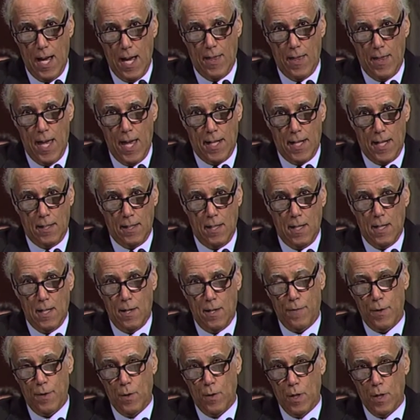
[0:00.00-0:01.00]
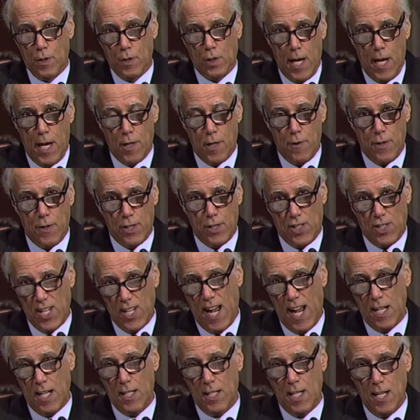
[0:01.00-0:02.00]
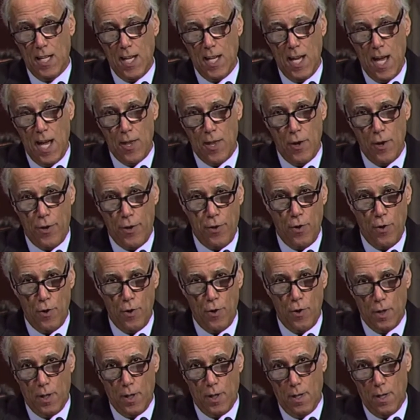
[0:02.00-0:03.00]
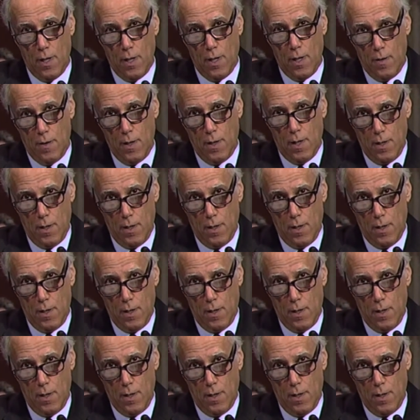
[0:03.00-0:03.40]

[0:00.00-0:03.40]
And then, a few years later, the second and the third